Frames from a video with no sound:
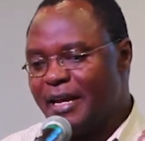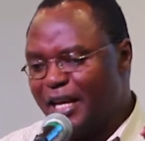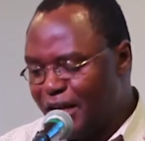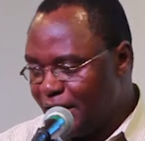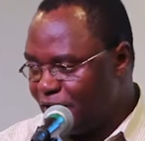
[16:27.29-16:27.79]

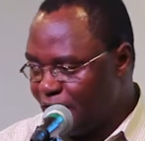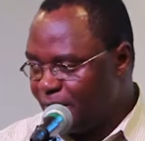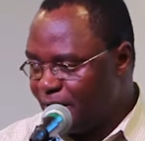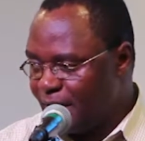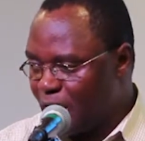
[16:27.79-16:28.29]
in
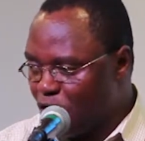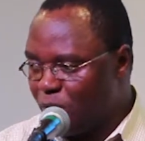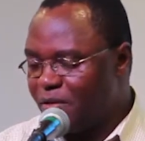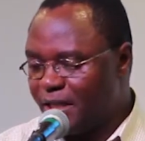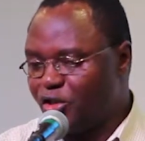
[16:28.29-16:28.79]
Egypt, the
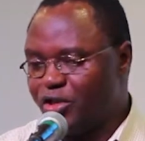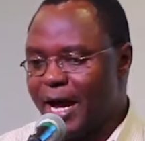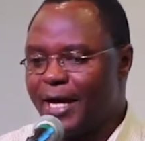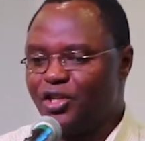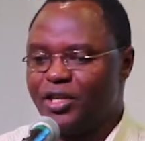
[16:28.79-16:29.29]
Coptic
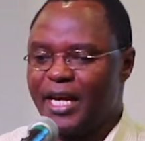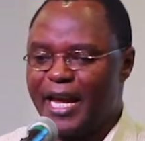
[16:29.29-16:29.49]
Church,